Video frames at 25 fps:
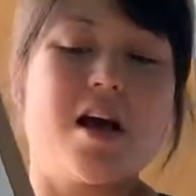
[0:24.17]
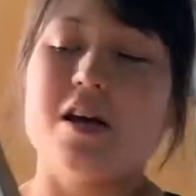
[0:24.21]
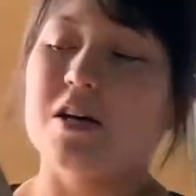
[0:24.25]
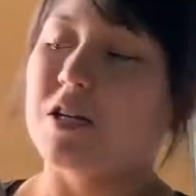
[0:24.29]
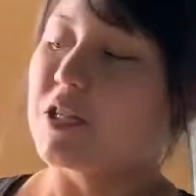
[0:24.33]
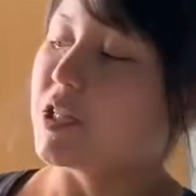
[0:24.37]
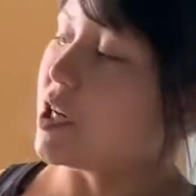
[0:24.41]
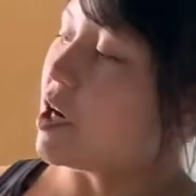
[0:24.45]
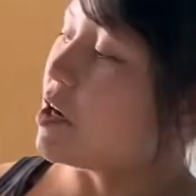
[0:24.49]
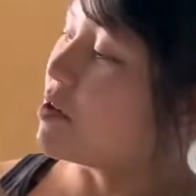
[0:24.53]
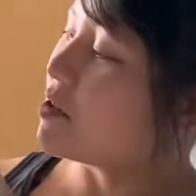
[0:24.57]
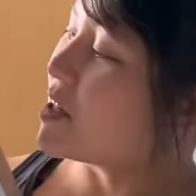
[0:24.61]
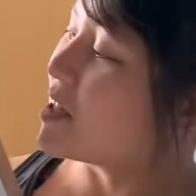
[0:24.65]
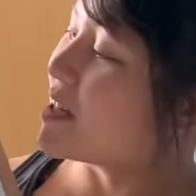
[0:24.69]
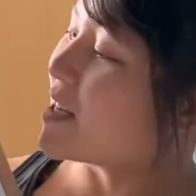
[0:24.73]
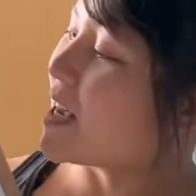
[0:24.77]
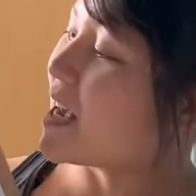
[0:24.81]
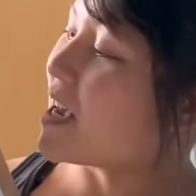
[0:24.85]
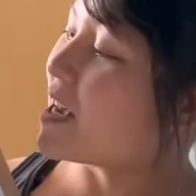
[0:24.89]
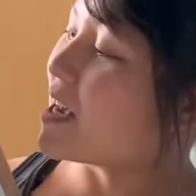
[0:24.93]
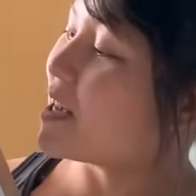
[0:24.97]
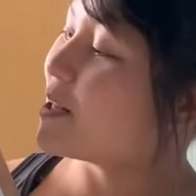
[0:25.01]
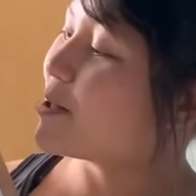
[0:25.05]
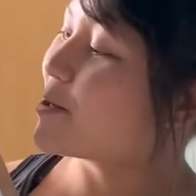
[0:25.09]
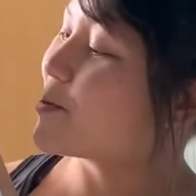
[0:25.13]
So
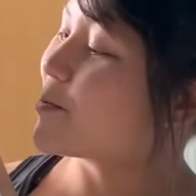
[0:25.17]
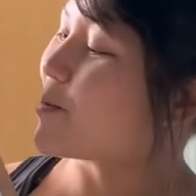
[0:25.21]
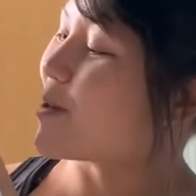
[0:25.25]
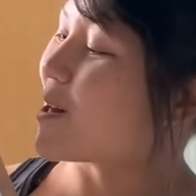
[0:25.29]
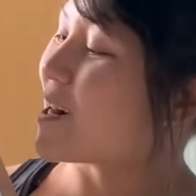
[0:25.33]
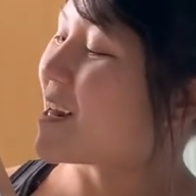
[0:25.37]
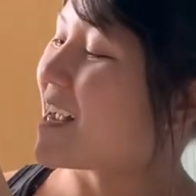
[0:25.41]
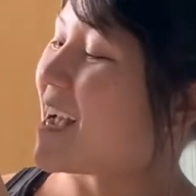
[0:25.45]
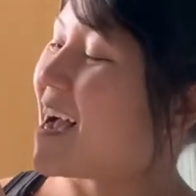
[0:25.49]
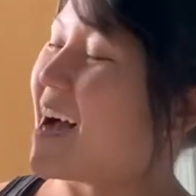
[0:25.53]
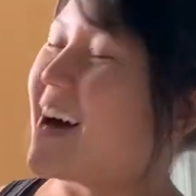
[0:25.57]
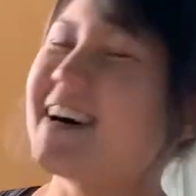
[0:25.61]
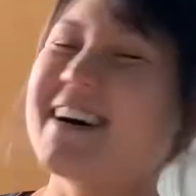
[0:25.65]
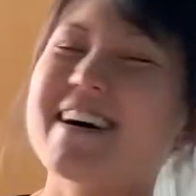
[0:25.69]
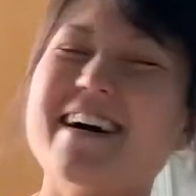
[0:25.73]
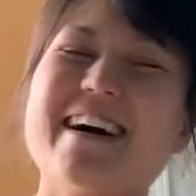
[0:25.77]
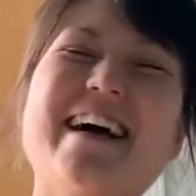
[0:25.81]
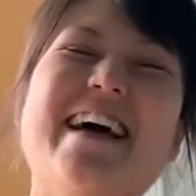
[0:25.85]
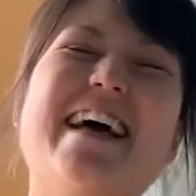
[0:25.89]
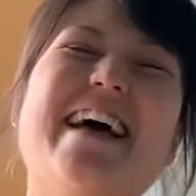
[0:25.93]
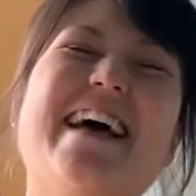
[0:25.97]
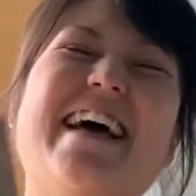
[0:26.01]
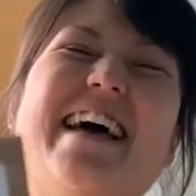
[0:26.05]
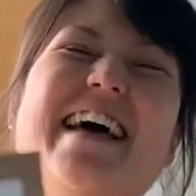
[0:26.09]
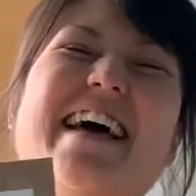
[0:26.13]
today's workout,
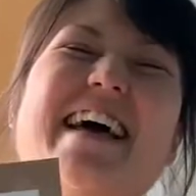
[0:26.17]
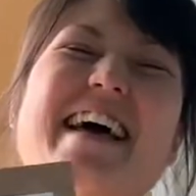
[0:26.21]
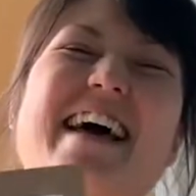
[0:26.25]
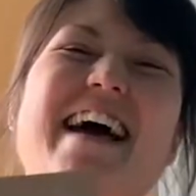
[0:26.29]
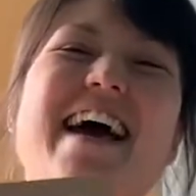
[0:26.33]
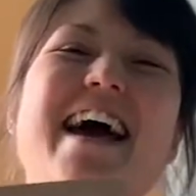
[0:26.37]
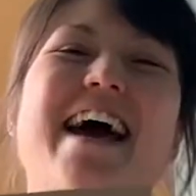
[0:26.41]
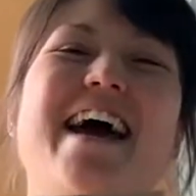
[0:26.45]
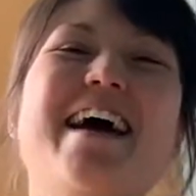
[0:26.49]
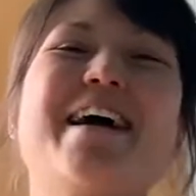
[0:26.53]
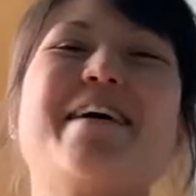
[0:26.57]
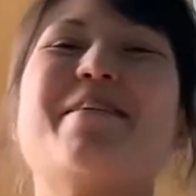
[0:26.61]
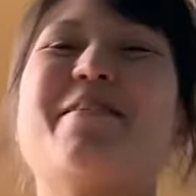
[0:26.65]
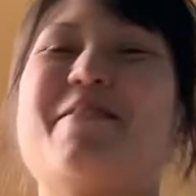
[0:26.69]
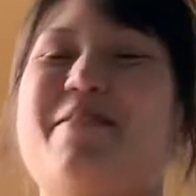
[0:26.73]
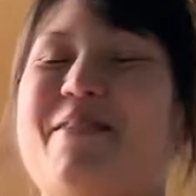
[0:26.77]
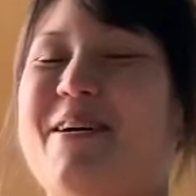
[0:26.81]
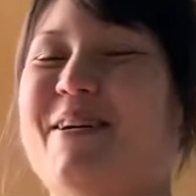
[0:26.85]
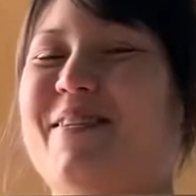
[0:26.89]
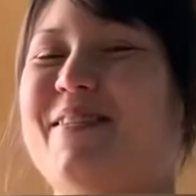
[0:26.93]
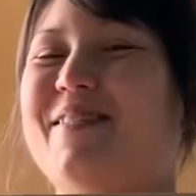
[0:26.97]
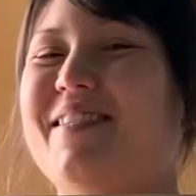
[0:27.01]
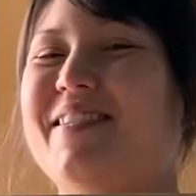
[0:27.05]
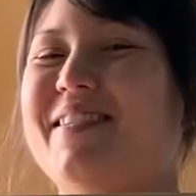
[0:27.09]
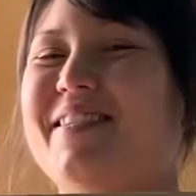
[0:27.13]
you
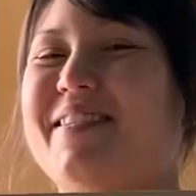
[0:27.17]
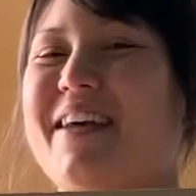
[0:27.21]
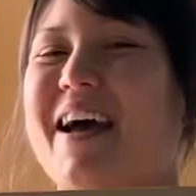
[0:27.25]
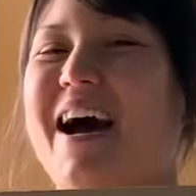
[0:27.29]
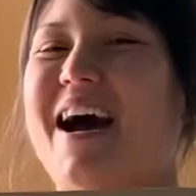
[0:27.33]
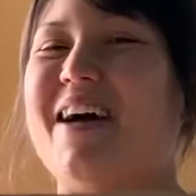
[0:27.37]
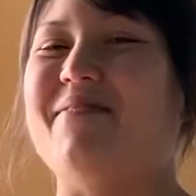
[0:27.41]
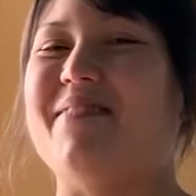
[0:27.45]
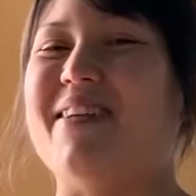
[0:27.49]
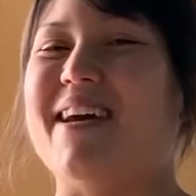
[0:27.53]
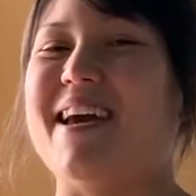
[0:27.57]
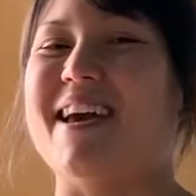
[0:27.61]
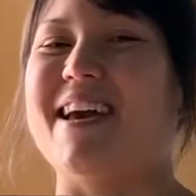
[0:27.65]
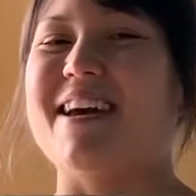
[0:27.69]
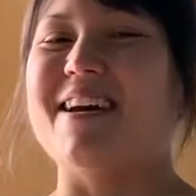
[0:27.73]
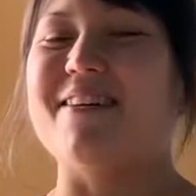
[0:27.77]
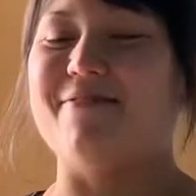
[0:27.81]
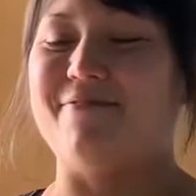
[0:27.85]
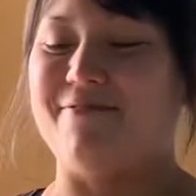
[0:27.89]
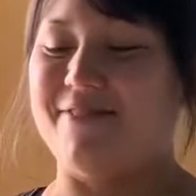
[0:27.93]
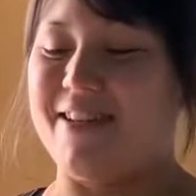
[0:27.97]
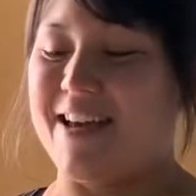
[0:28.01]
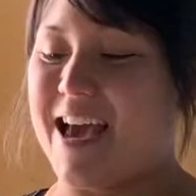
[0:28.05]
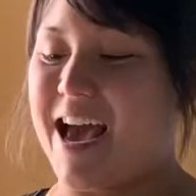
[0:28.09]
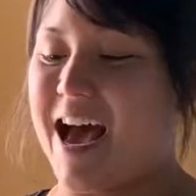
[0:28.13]
know it was coming.
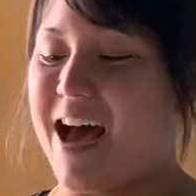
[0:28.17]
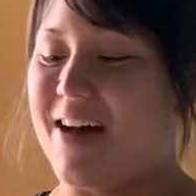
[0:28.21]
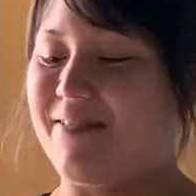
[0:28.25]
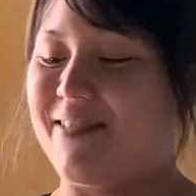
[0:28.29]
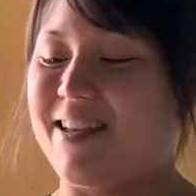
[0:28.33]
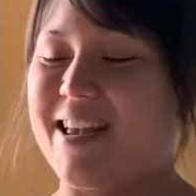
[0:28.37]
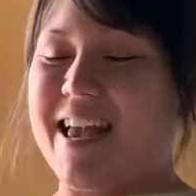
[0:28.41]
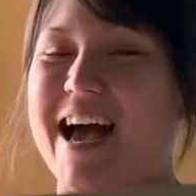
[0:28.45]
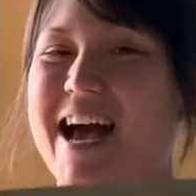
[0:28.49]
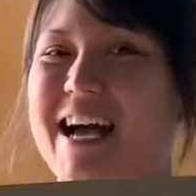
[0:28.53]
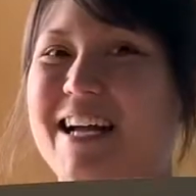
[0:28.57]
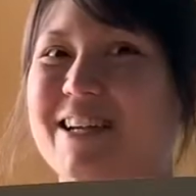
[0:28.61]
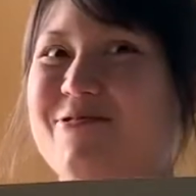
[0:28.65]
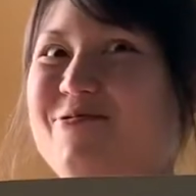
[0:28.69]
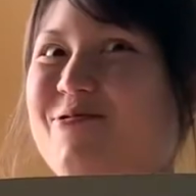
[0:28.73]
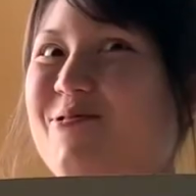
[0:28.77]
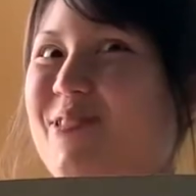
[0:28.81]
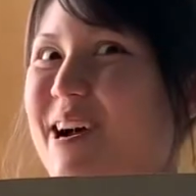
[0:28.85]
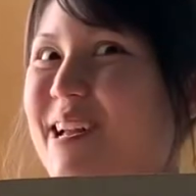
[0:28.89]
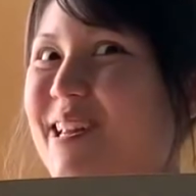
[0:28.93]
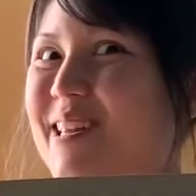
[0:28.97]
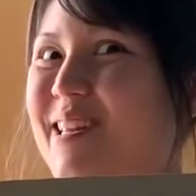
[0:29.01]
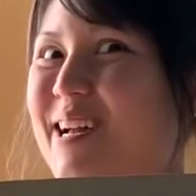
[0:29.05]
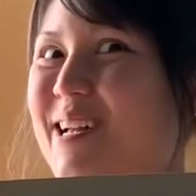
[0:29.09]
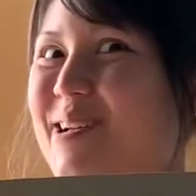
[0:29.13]
We haven't had
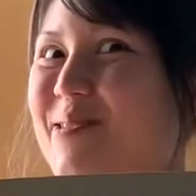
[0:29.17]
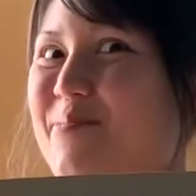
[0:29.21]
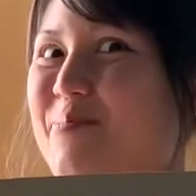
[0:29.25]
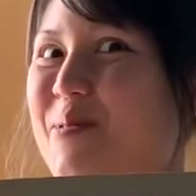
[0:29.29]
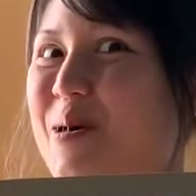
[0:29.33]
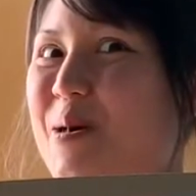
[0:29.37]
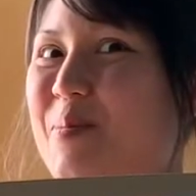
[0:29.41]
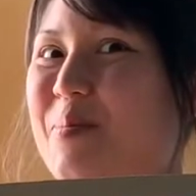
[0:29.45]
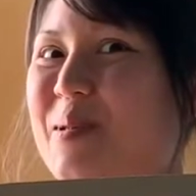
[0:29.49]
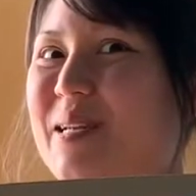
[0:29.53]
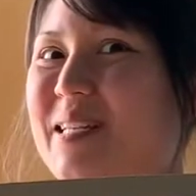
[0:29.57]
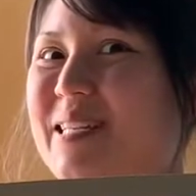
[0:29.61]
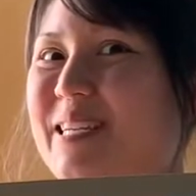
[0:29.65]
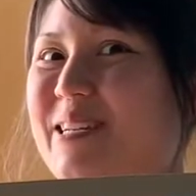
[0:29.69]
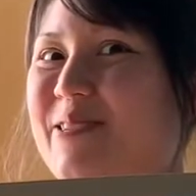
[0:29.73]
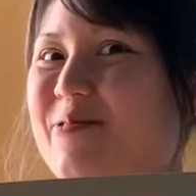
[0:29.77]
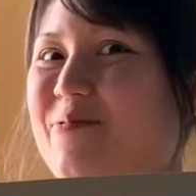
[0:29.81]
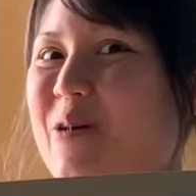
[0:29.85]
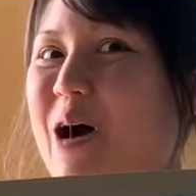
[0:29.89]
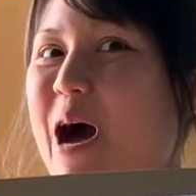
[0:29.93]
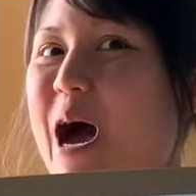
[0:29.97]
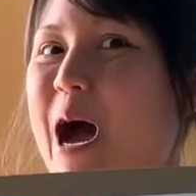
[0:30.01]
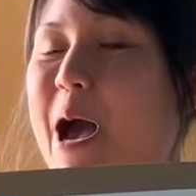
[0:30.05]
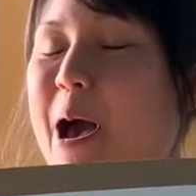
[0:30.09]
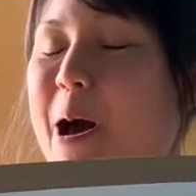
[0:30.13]
quite a lot of burpees in a
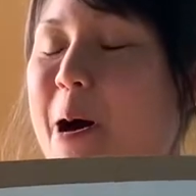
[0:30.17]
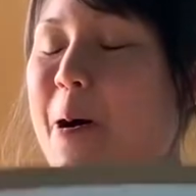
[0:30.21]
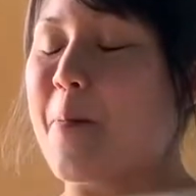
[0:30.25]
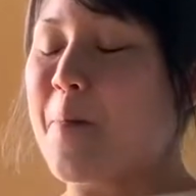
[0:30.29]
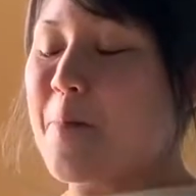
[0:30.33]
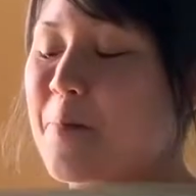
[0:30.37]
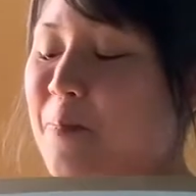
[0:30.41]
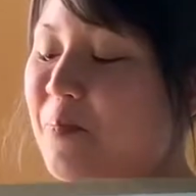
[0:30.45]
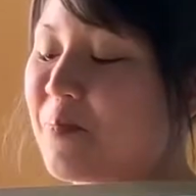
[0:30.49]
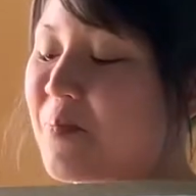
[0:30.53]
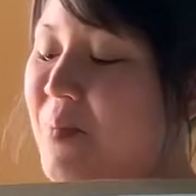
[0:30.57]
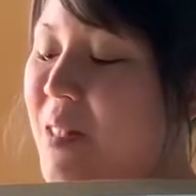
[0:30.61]
while.